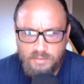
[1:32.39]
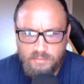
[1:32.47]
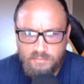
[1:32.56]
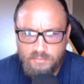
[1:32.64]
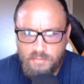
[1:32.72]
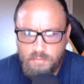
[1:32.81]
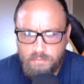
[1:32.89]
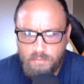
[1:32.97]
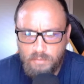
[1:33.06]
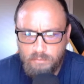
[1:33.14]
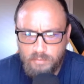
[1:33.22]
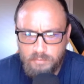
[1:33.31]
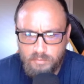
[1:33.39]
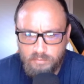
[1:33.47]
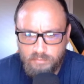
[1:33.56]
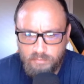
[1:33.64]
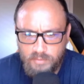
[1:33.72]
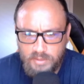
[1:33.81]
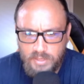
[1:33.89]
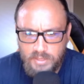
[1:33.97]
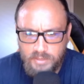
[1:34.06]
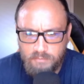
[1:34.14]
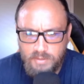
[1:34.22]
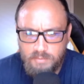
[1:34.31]
There's no forward moves for the
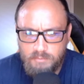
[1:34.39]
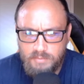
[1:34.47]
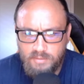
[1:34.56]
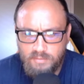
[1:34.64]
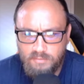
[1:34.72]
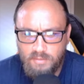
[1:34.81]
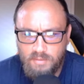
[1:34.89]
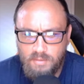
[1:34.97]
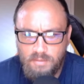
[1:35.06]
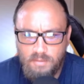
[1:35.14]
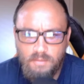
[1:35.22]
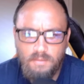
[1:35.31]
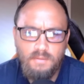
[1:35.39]
knight, right? Because they're all